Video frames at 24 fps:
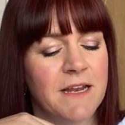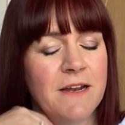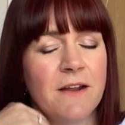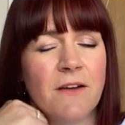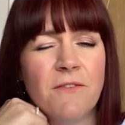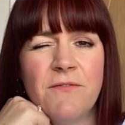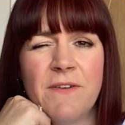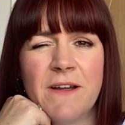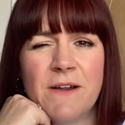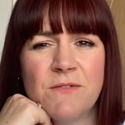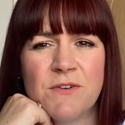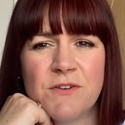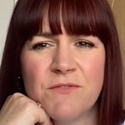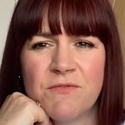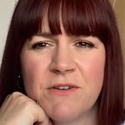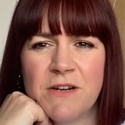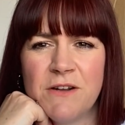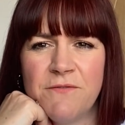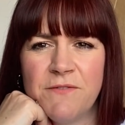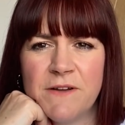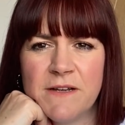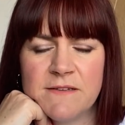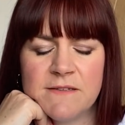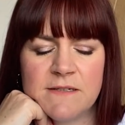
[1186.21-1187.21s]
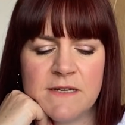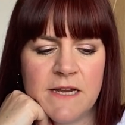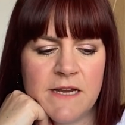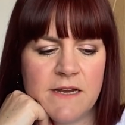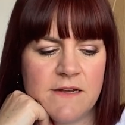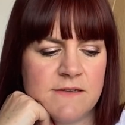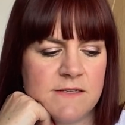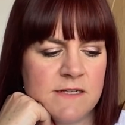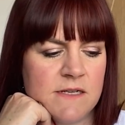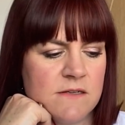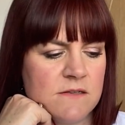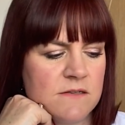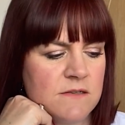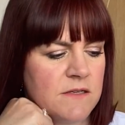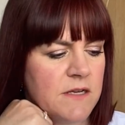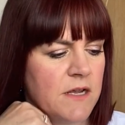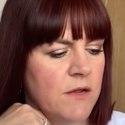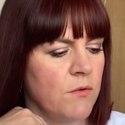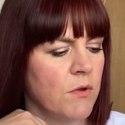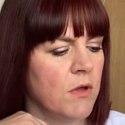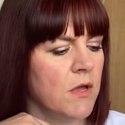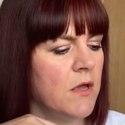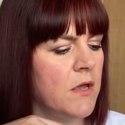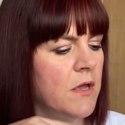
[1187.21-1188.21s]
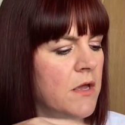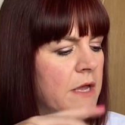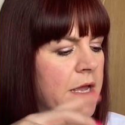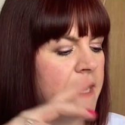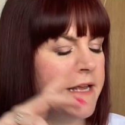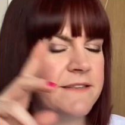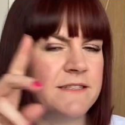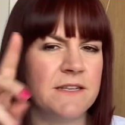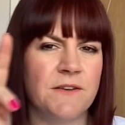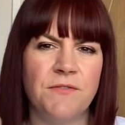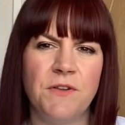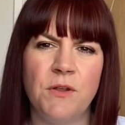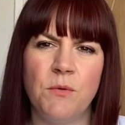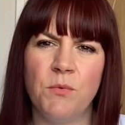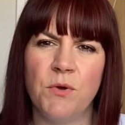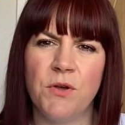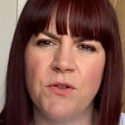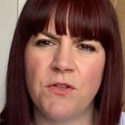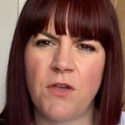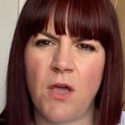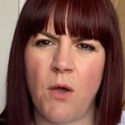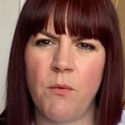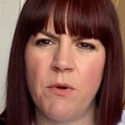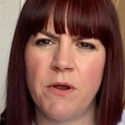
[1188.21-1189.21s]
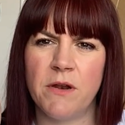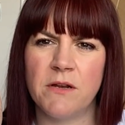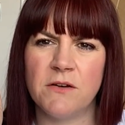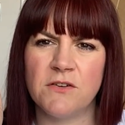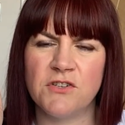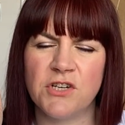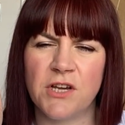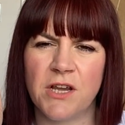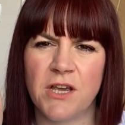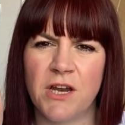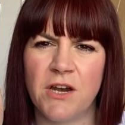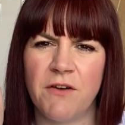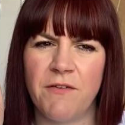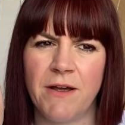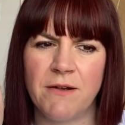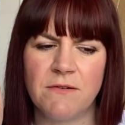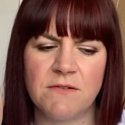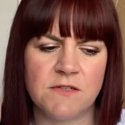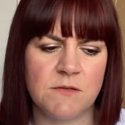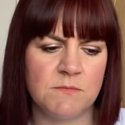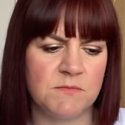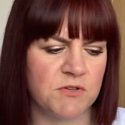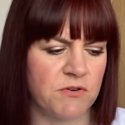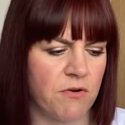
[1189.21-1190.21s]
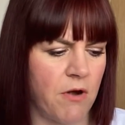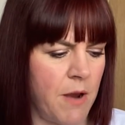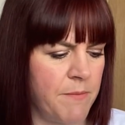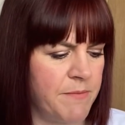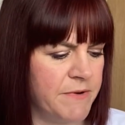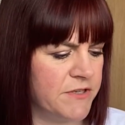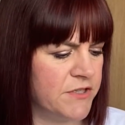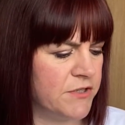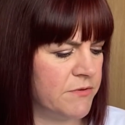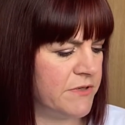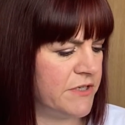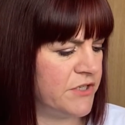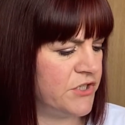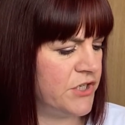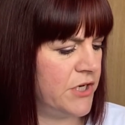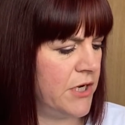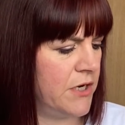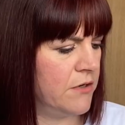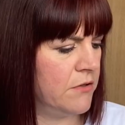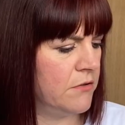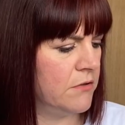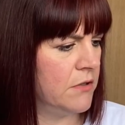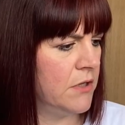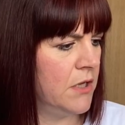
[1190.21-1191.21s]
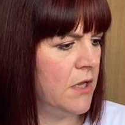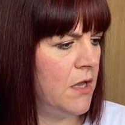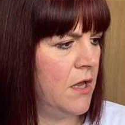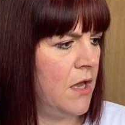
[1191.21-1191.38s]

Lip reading: And I found it really fascinating. So it's definitely worth going and checking her out and subscribing to her channel.